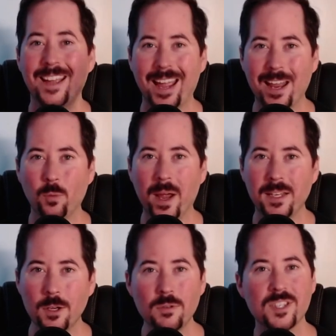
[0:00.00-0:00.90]
and when
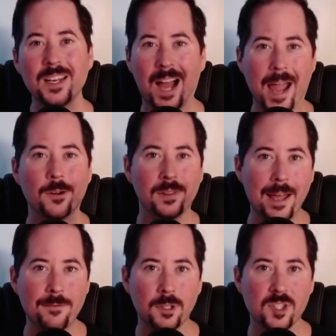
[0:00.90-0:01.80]
used at higher
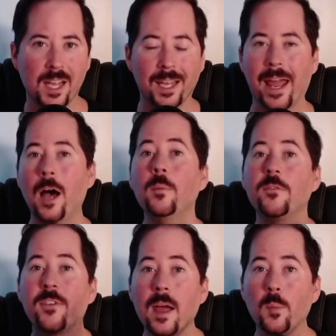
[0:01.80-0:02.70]
levels, it can help
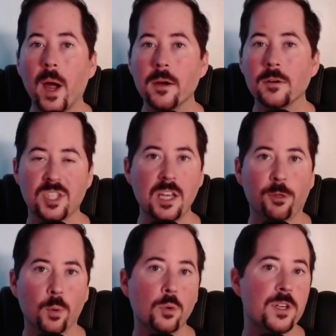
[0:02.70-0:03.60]
vampires see
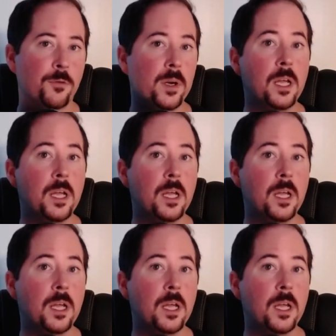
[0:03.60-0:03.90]
through different